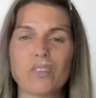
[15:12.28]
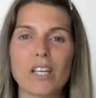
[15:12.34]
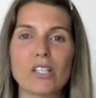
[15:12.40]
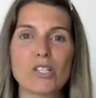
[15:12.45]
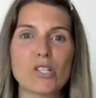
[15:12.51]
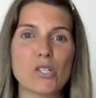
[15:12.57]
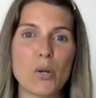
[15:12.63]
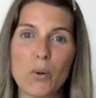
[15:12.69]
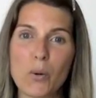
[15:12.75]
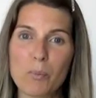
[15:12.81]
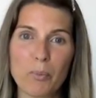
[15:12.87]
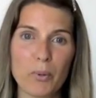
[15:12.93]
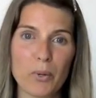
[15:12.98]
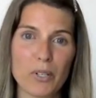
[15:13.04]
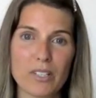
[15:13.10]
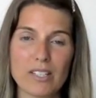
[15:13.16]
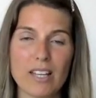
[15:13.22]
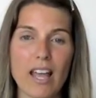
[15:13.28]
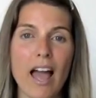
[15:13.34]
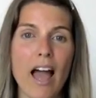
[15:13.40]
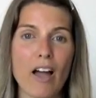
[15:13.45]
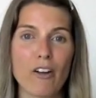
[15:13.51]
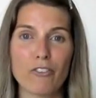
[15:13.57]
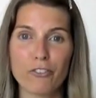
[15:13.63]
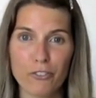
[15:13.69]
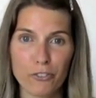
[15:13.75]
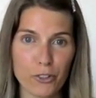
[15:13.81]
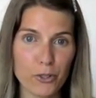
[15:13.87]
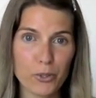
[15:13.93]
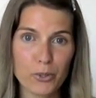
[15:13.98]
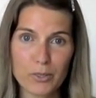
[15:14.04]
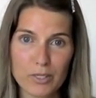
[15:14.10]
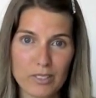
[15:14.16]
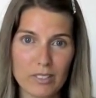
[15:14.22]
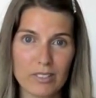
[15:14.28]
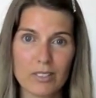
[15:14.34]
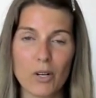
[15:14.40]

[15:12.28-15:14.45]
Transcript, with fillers: it's so important to have fruit